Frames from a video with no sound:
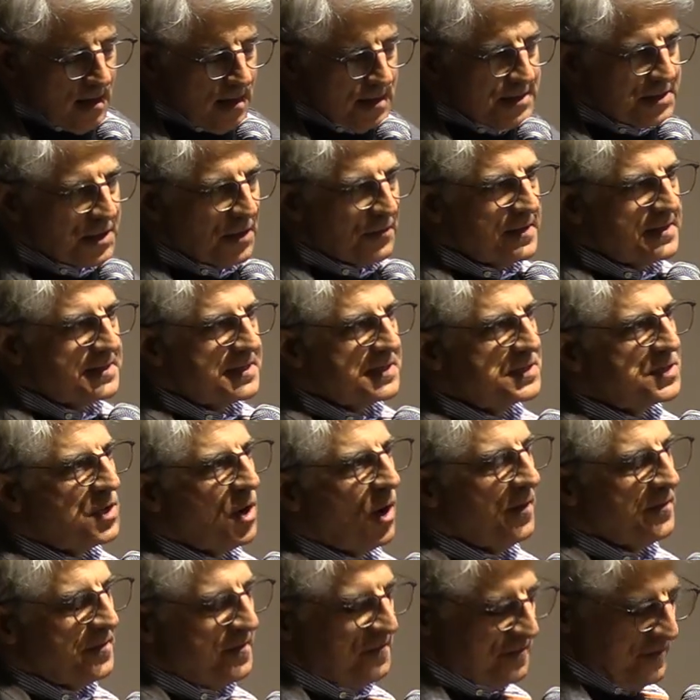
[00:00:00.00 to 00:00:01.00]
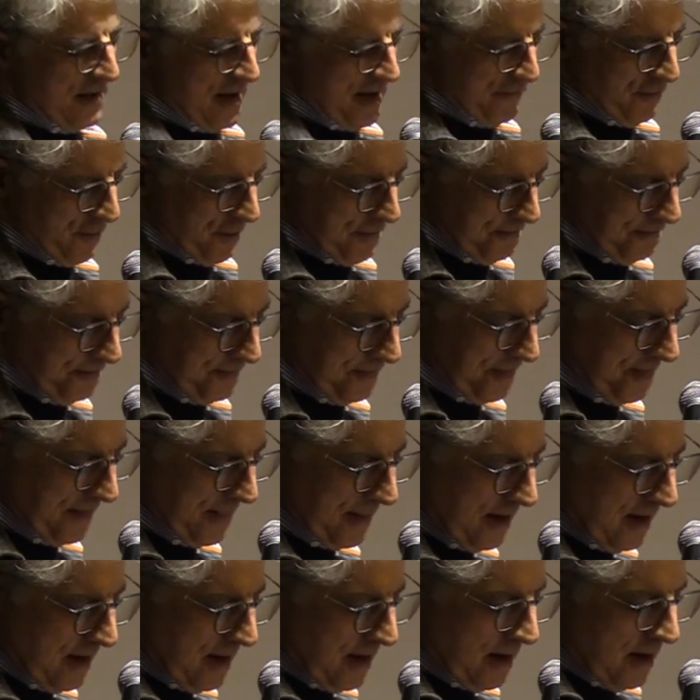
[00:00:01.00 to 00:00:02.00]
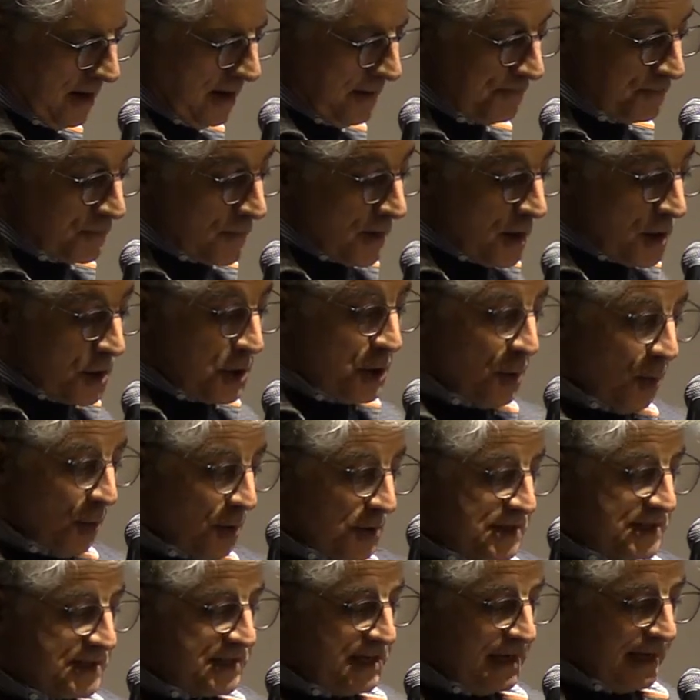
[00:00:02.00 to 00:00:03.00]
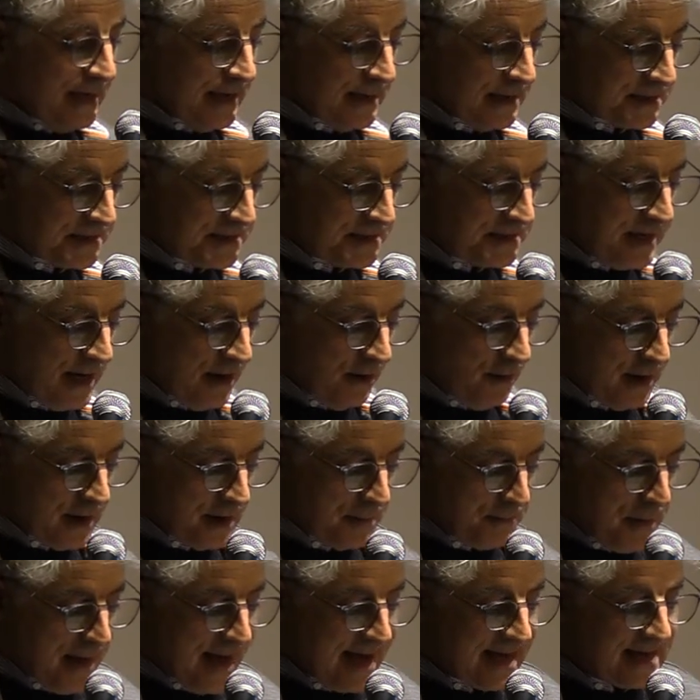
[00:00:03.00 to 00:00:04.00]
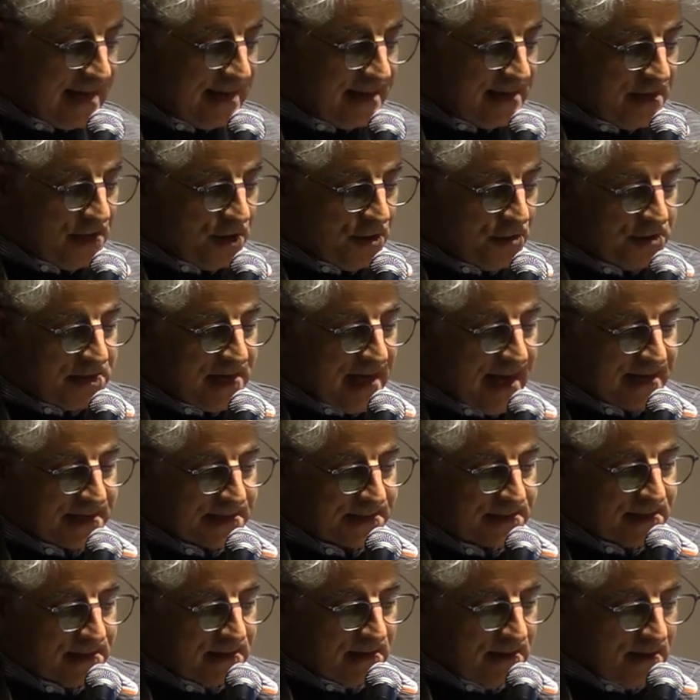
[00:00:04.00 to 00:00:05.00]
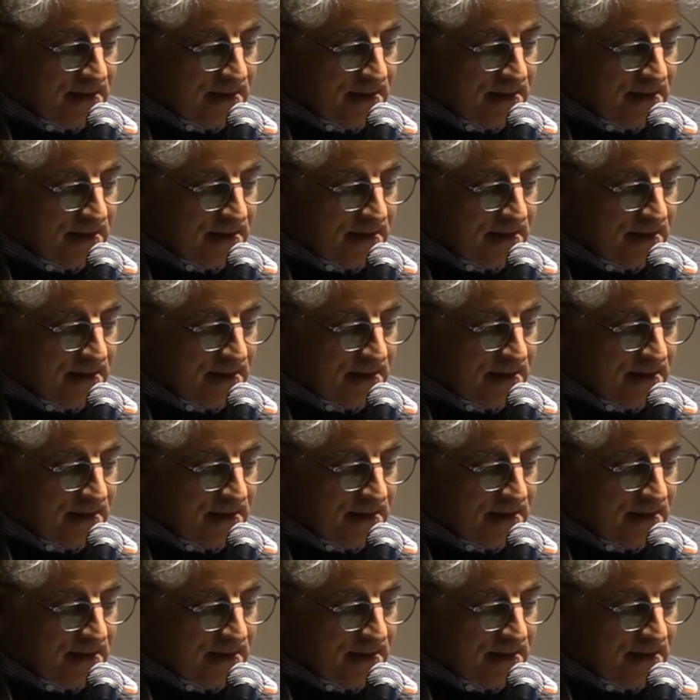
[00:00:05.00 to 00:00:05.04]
so this is called The Favor. You are sitting, staring, pecking at your desk.